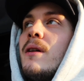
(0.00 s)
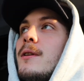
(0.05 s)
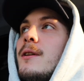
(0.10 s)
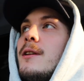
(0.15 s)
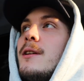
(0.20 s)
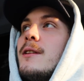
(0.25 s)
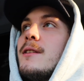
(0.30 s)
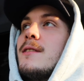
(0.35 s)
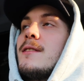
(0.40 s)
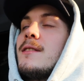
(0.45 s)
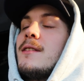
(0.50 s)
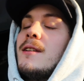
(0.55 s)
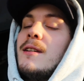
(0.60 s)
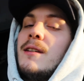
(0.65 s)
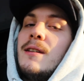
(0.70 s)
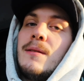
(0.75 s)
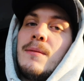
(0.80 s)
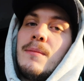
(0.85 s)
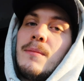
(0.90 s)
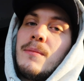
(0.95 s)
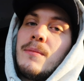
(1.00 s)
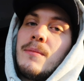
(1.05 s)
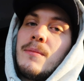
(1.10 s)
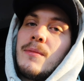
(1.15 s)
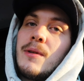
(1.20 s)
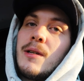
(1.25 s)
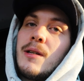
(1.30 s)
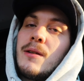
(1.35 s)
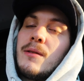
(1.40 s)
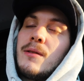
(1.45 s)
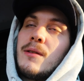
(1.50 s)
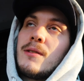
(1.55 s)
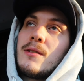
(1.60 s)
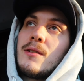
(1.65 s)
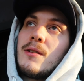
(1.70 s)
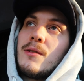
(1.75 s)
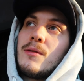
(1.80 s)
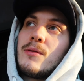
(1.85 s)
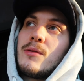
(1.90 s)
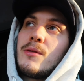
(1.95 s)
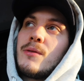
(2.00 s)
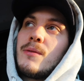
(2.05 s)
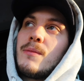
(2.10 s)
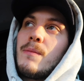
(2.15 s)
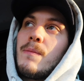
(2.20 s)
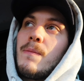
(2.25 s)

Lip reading: Let's see how this goes.